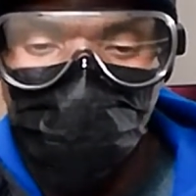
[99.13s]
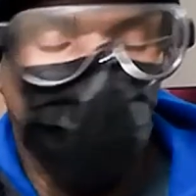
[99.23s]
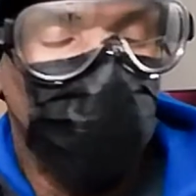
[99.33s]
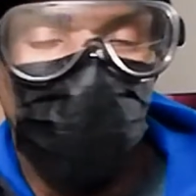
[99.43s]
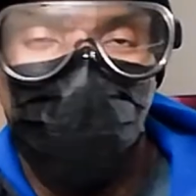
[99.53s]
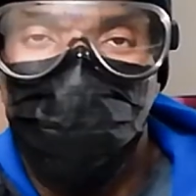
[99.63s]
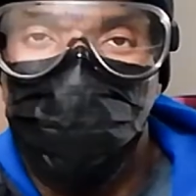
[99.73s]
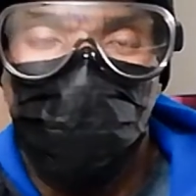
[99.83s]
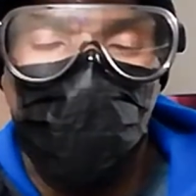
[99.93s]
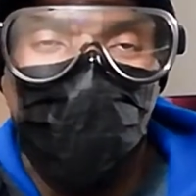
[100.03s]
Right
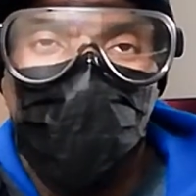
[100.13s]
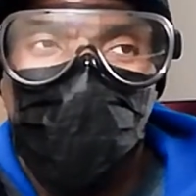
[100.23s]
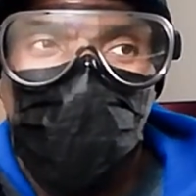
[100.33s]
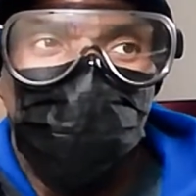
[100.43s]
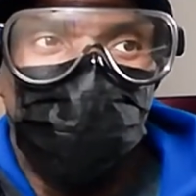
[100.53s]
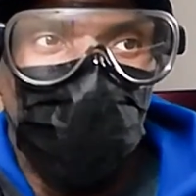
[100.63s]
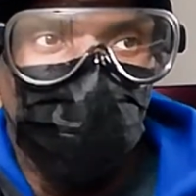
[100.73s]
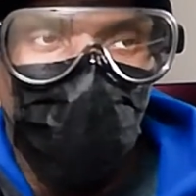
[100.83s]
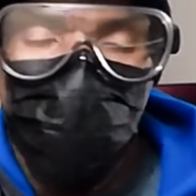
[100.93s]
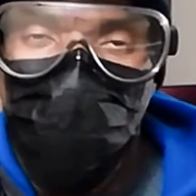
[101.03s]
now, it's not
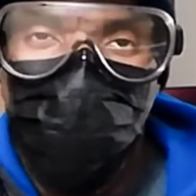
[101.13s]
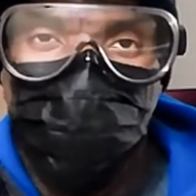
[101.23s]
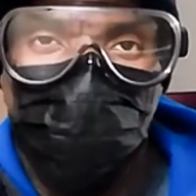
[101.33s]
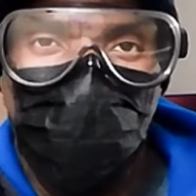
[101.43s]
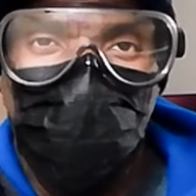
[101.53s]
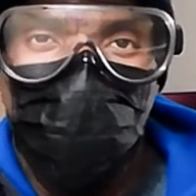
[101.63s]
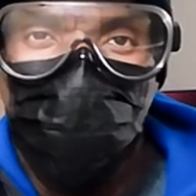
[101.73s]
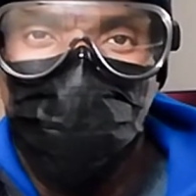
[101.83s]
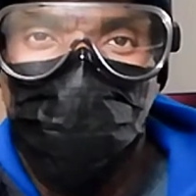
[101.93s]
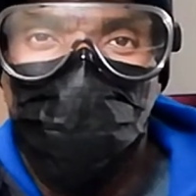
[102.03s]
about
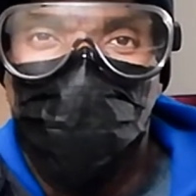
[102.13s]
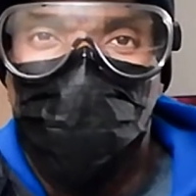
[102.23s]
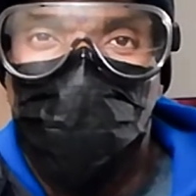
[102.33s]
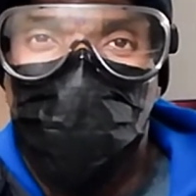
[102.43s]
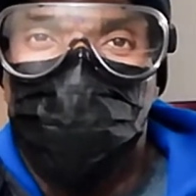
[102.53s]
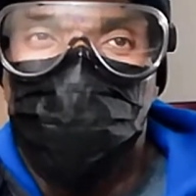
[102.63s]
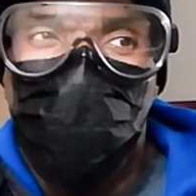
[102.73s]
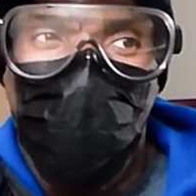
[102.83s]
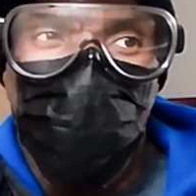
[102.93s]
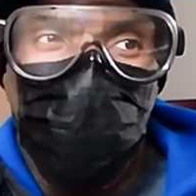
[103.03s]
basketball. It's
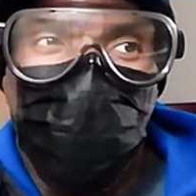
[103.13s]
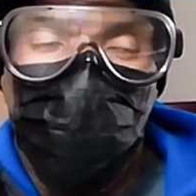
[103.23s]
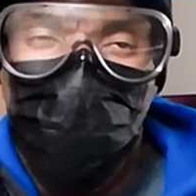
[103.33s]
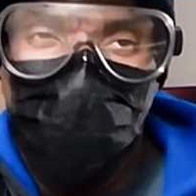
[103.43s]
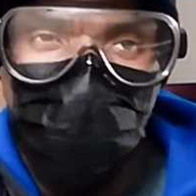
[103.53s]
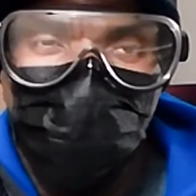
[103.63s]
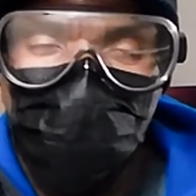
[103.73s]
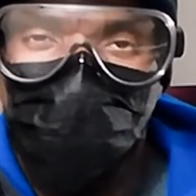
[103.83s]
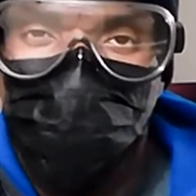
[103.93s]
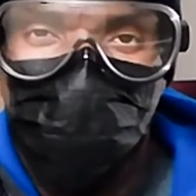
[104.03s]
not about making money for
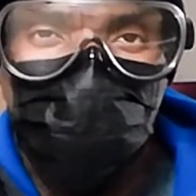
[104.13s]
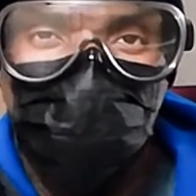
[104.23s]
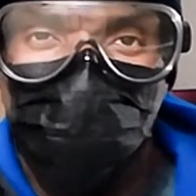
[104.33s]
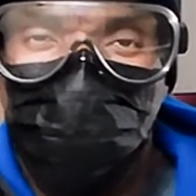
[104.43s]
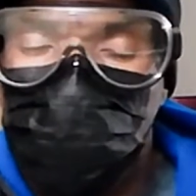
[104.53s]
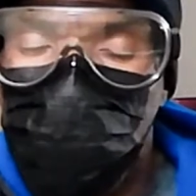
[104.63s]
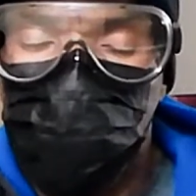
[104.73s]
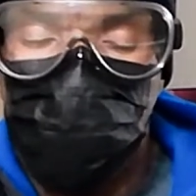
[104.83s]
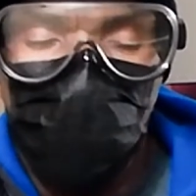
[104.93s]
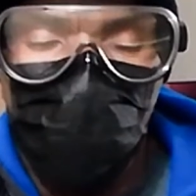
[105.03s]
commercials.
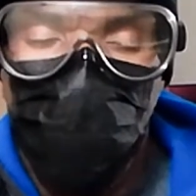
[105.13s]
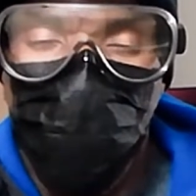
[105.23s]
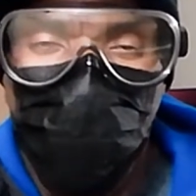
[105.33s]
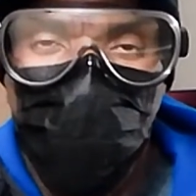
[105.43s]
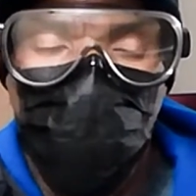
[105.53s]
It's not about that.